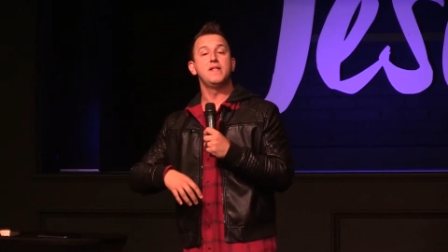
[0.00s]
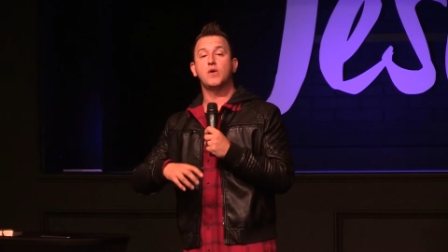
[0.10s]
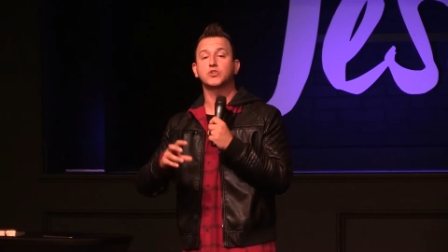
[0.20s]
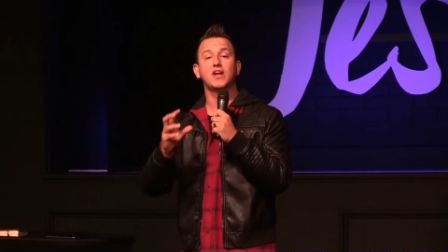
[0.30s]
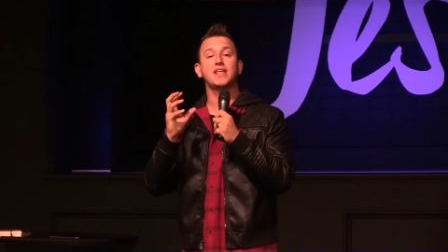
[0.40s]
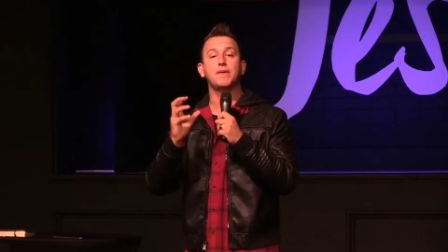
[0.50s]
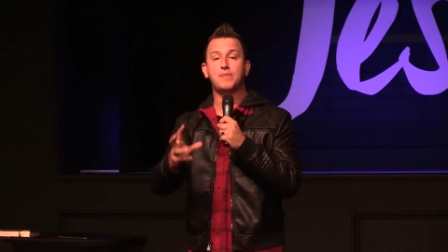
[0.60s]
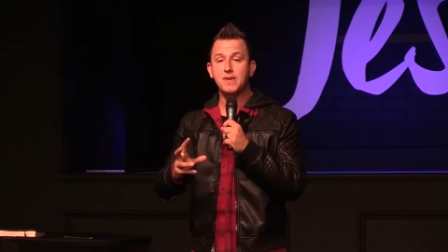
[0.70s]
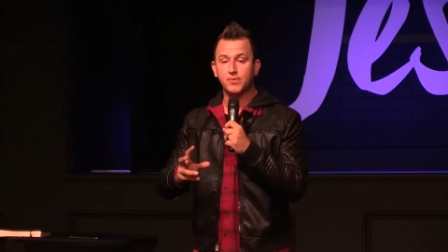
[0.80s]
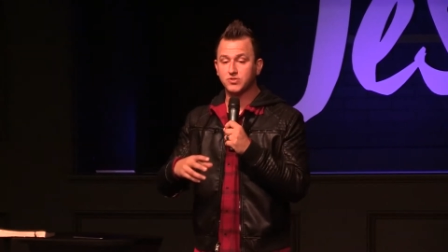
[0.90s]
and we're trying to get
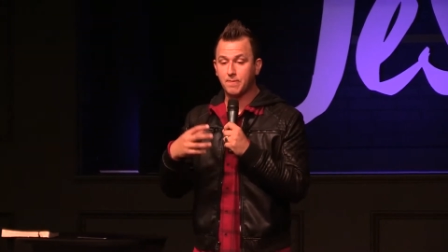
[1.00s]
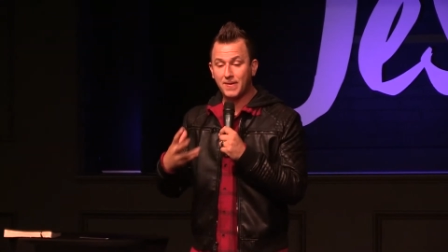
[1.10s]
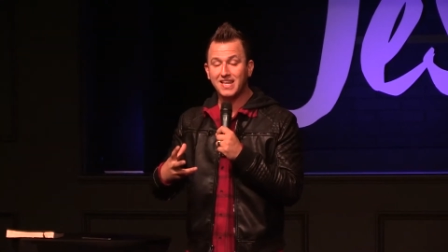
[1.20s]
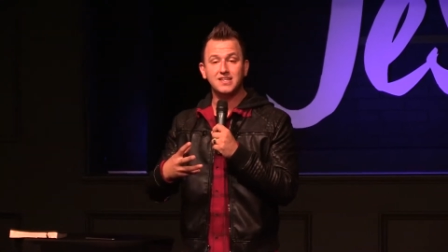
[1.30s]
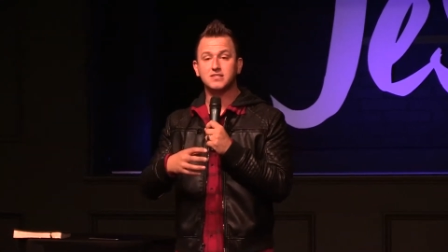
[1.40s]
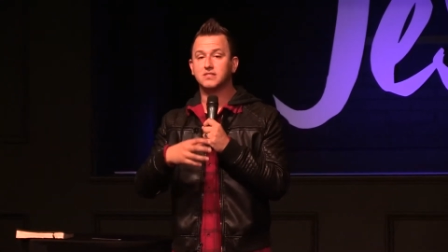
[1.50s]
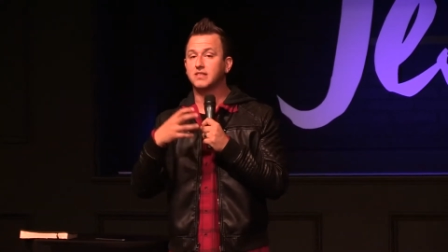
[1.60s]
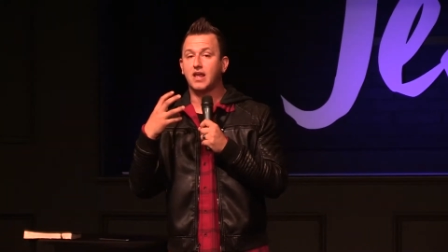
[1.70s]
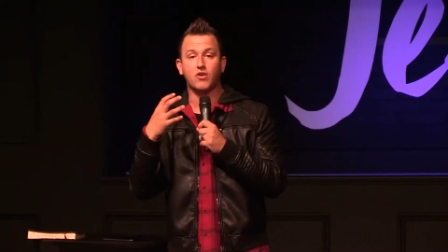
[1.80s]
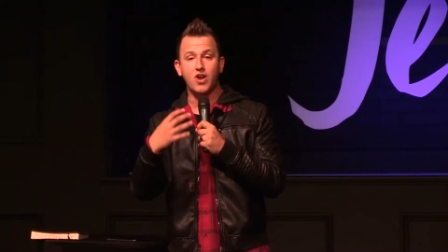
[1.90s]
people's opinions
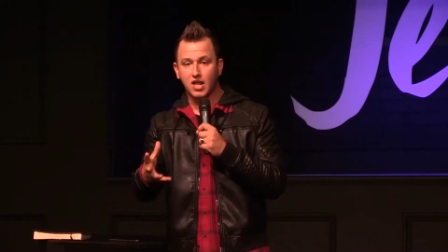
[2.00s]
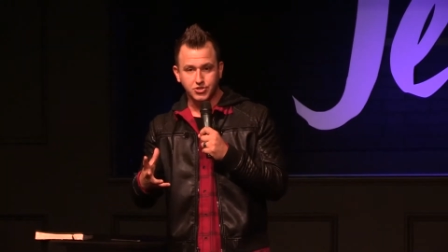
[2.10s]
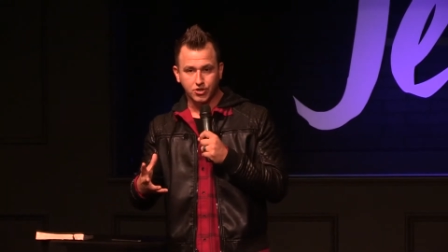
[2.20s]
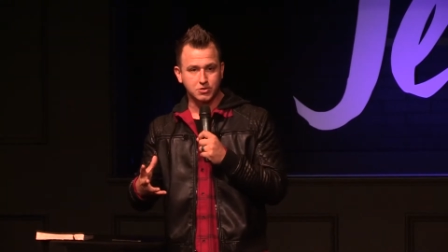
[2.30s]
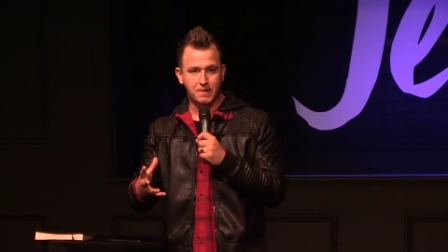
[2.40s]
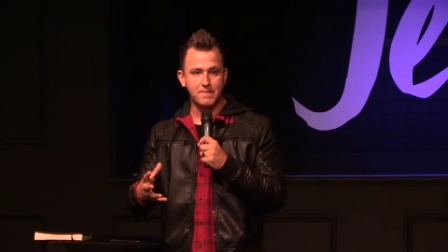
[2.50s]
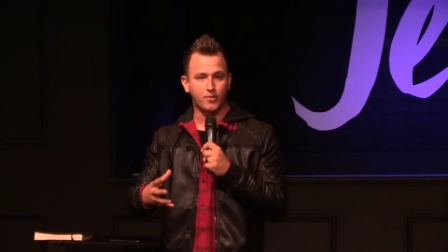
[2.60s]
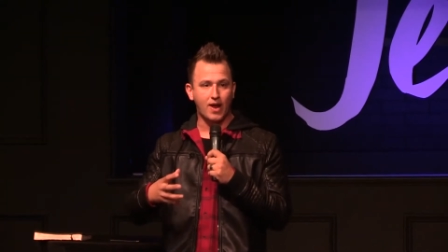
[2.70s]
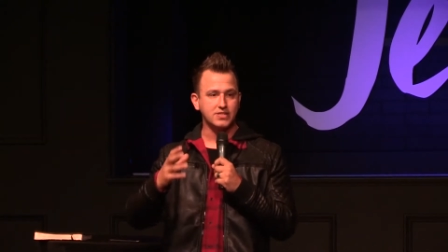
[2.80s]
that are not church people, right?